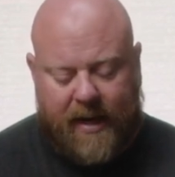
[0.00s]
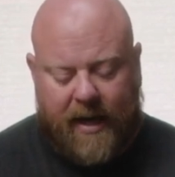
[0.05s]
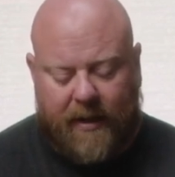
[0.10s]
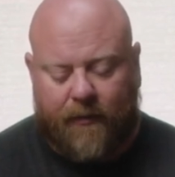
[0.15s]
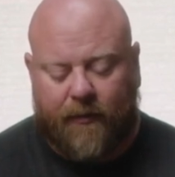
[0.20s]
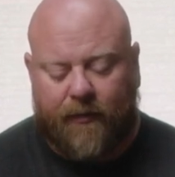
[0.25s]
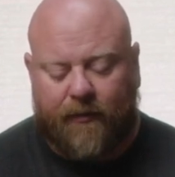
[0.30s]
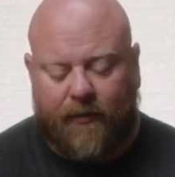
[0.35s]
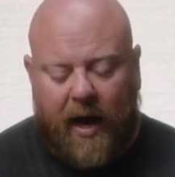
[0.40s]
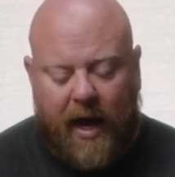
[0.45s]
a
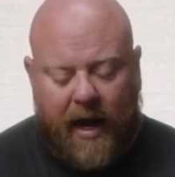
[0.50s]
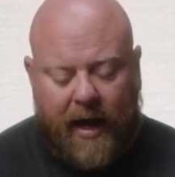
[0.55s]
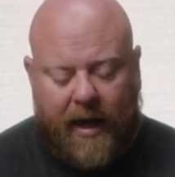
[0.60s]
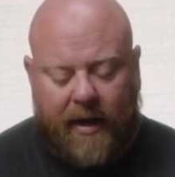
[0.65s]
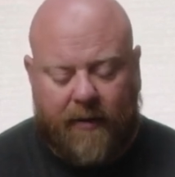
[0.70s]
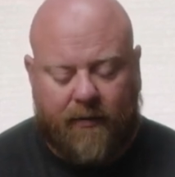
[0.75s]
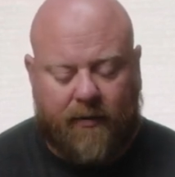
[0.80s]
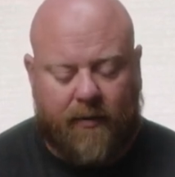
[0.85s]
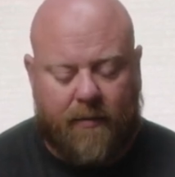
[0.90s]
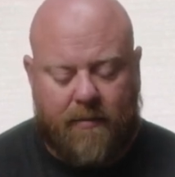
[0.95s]

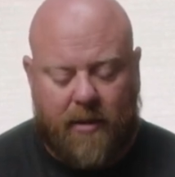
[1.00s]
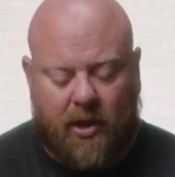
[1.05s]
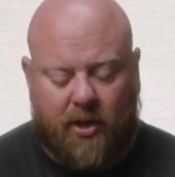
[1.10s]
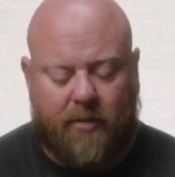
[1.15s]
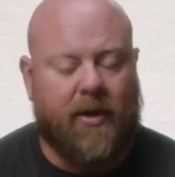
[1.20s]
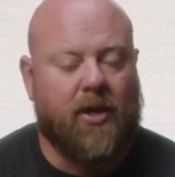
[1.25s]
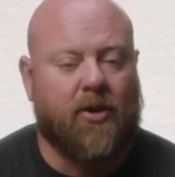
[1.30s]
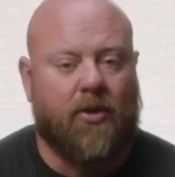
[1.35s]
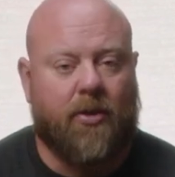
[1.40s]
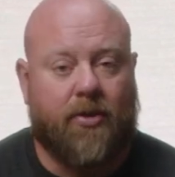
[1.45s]
5
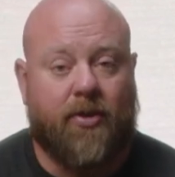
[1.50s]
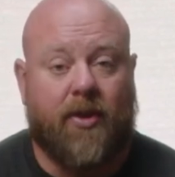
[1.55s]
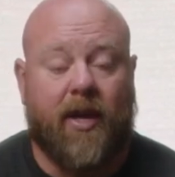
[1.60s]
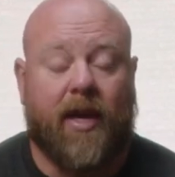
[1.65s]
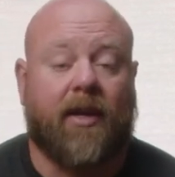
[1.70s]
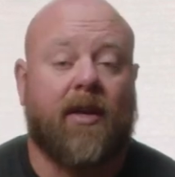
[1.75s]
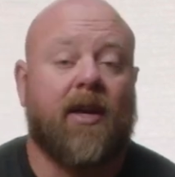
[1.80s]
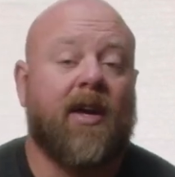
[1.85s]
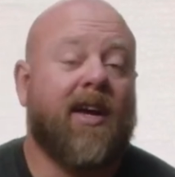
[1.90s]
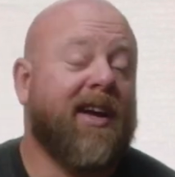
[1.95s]
millimeter
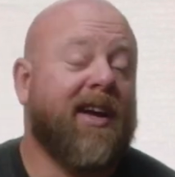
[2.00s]
thick.